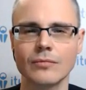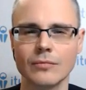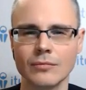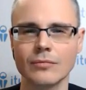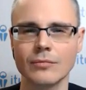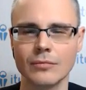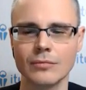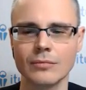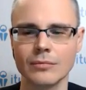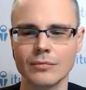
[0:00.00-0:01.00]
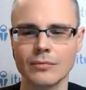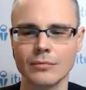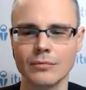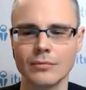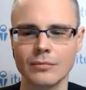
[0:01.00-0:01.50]

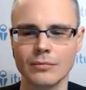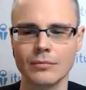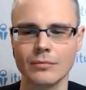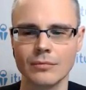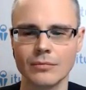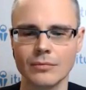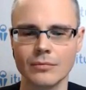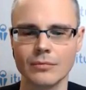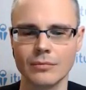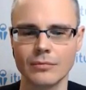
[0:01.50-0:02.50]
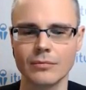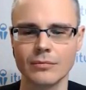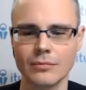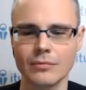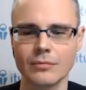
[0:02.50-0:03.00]

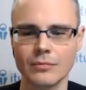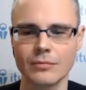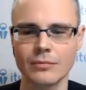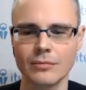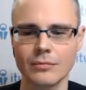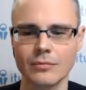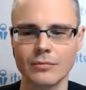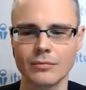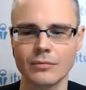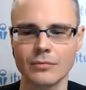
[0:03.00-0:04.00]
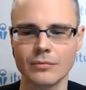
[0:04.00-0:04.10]
No words are spoken by the person on screen.